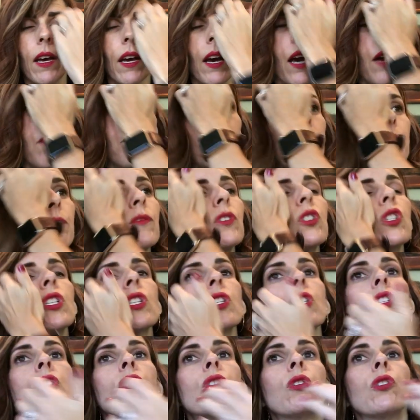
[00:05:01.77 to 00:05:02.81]
Um,
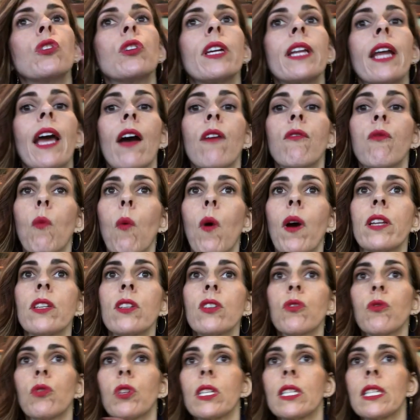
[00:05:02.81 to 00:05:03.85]
just so you could have one
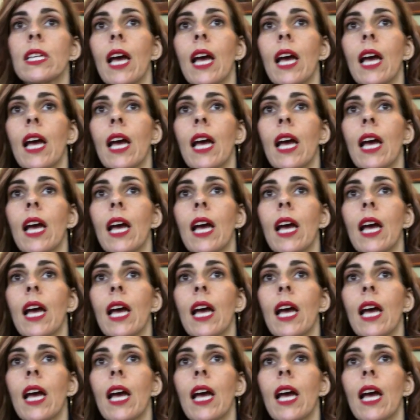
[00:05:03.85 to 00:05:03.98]
to sort of